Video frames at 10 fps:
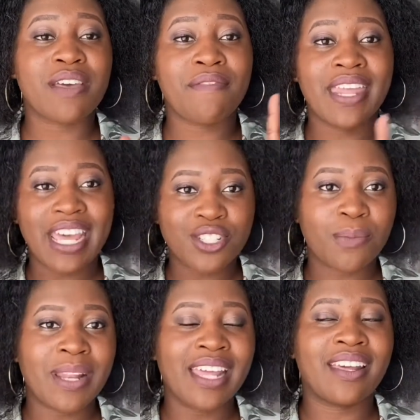a financial
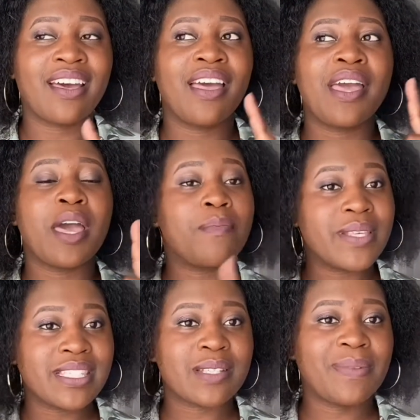planner, a
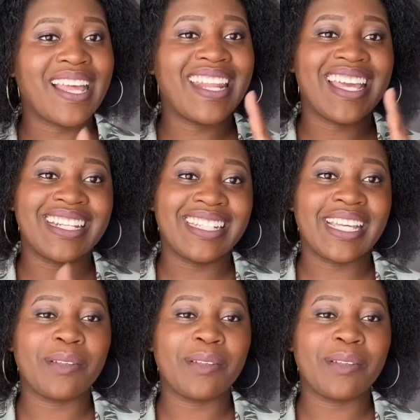business planner, and a daily